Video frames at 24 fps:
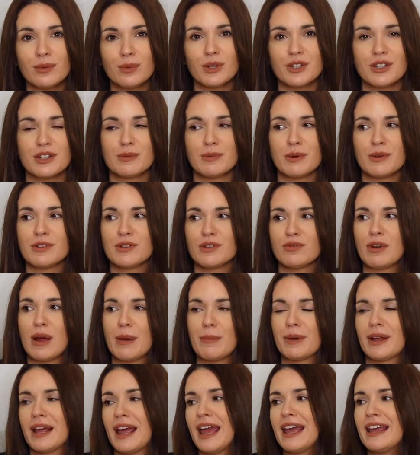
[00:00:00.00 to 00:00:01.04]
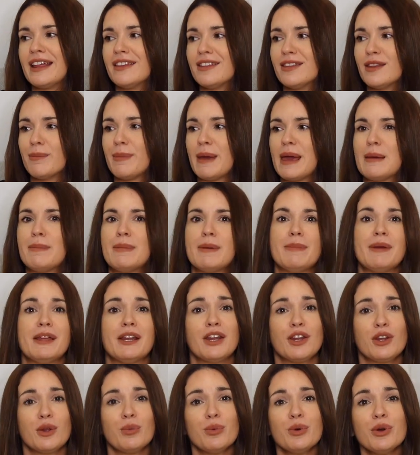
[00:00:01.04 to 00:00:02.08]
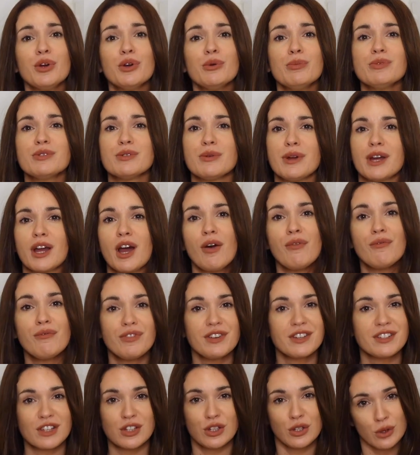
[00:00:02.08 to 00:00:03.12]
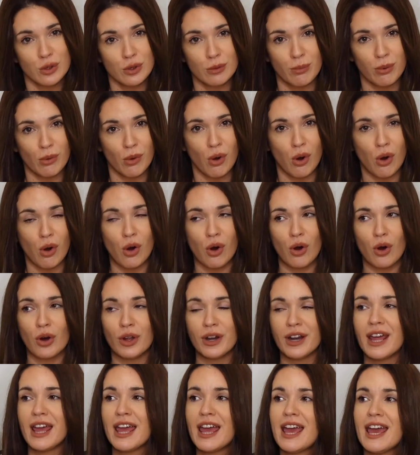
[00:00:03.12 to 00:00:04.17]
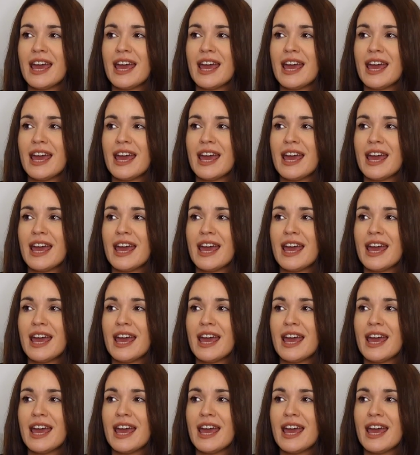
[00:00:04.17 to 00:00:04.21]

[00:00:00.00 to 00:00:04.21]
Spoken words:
which is supposed to replicate the baby being in the womb, so it comforts a newborn.